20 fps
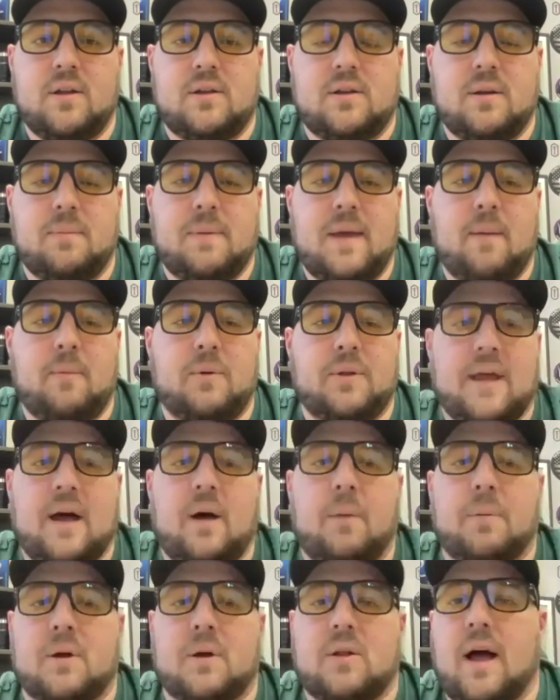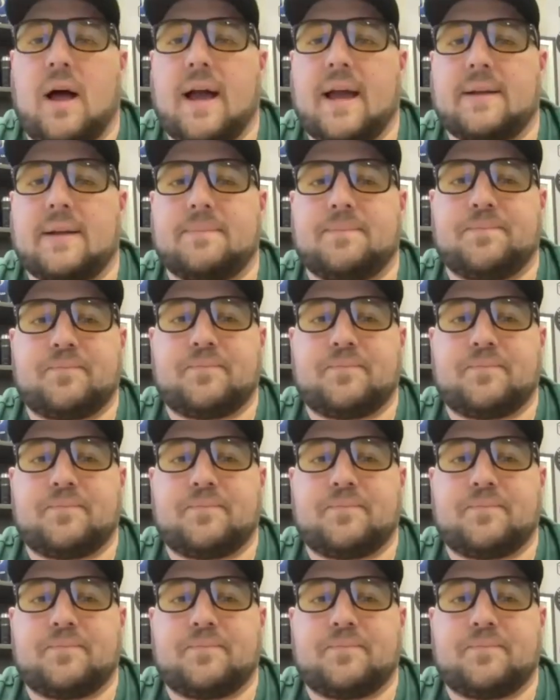to be able to help a client.